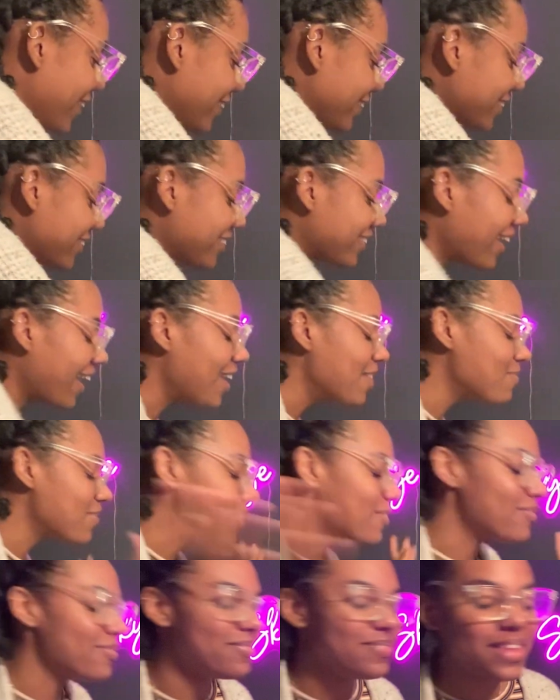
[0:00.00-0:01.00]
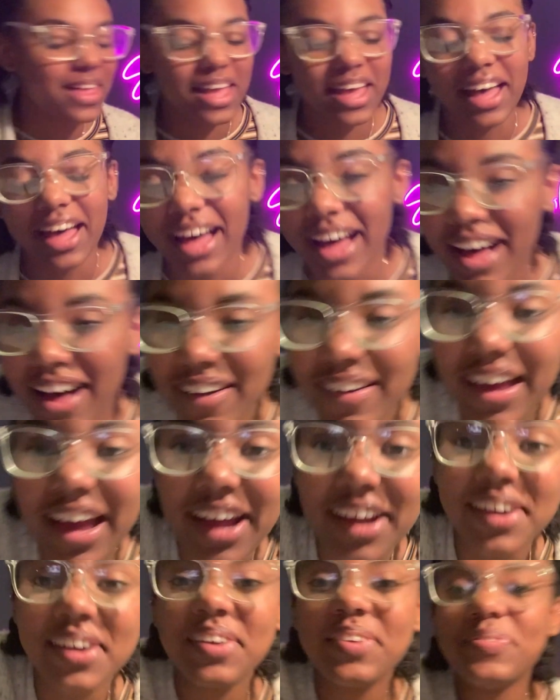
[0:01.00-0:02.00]
You're not
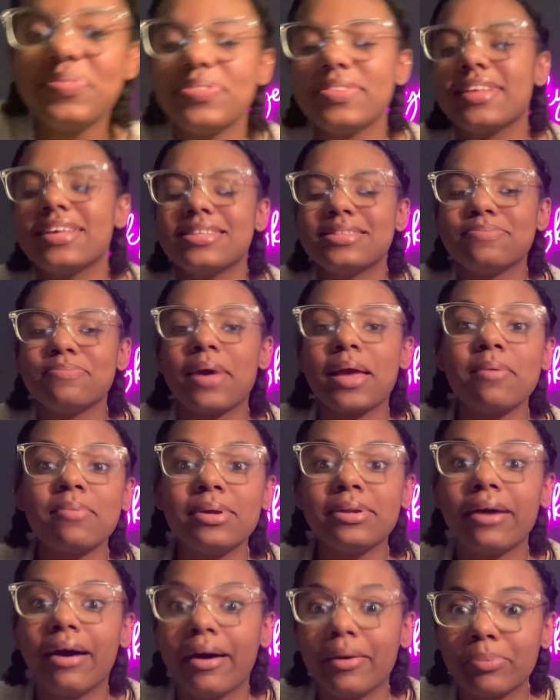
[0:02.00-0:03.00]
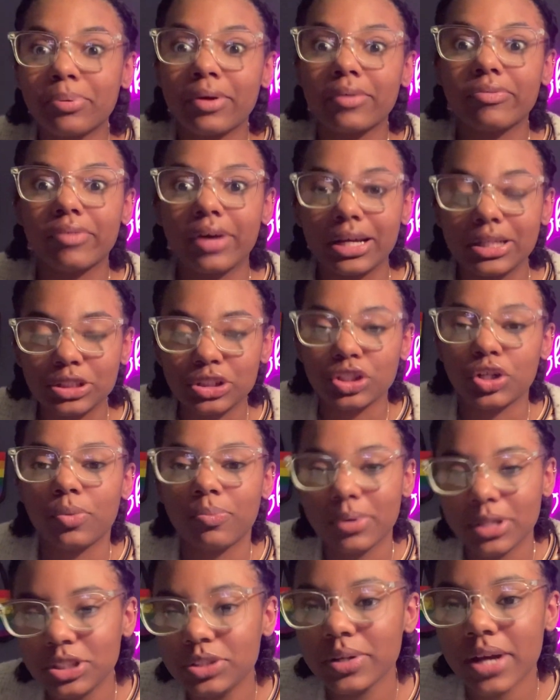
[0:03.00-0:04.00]
okay, it's maybe not professional,
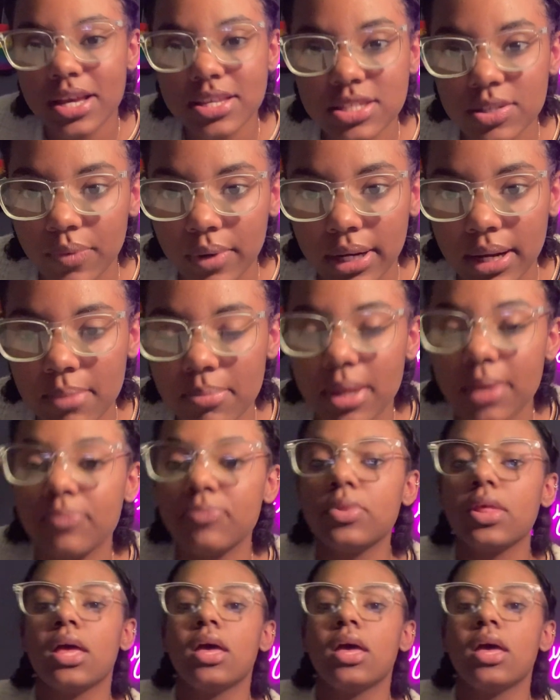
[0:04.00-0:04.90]
but you guys know what I mean.